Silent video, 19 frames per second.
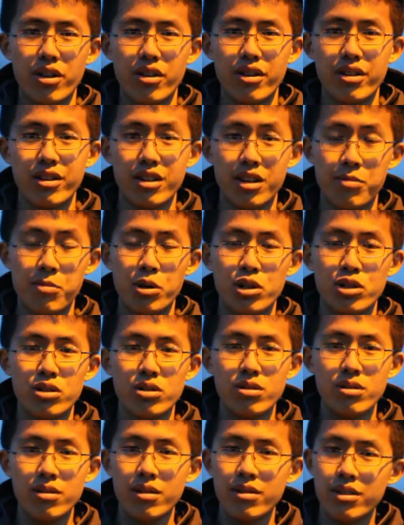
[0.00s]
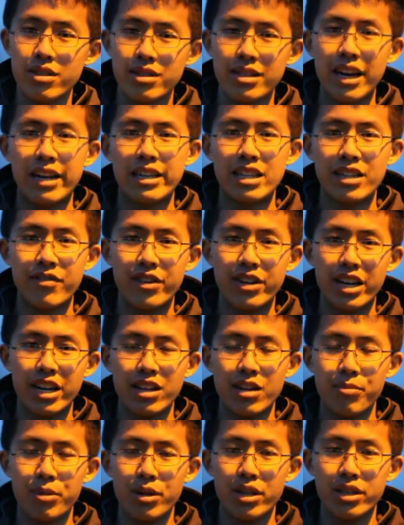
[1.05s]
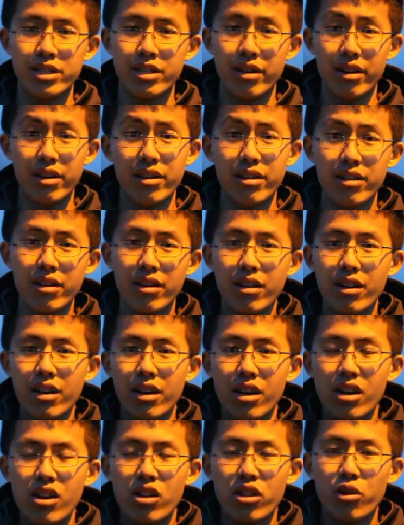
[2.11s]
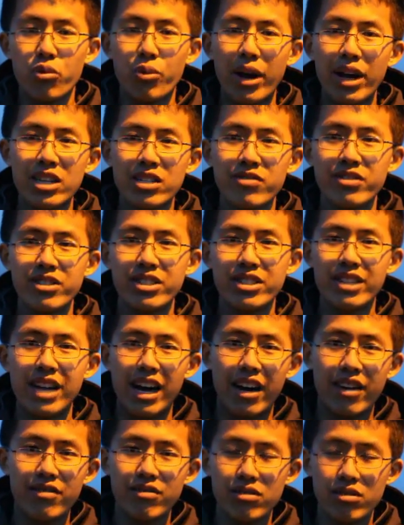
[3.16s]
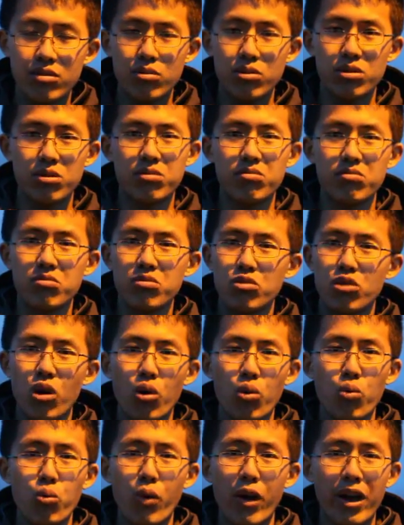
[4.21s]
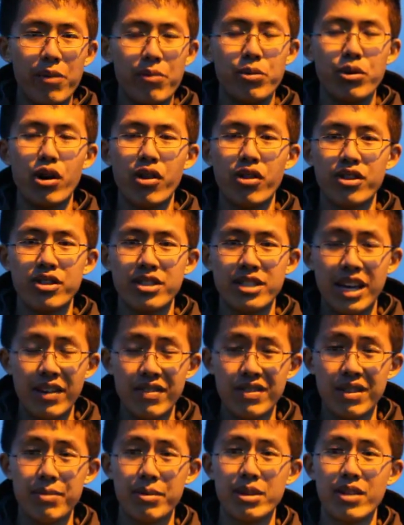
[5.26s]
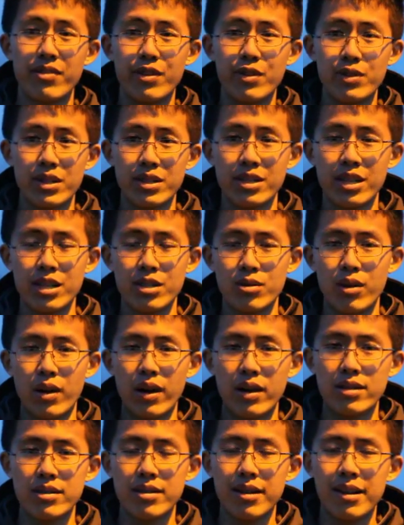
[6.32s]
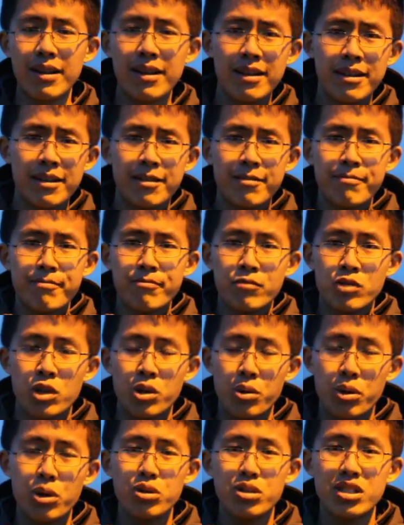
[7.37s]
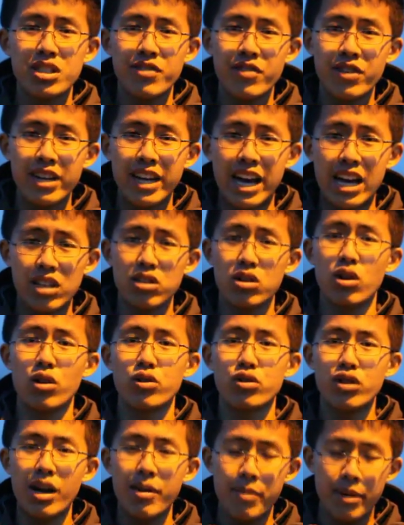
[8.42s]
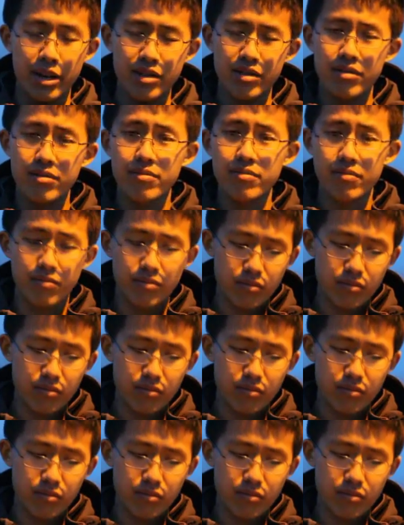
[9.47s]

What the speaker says: are the commercial, the scientific, and the military. The range of these dives would go way beyond the safe limit of using nitrox, so they would use a different gas called trimix.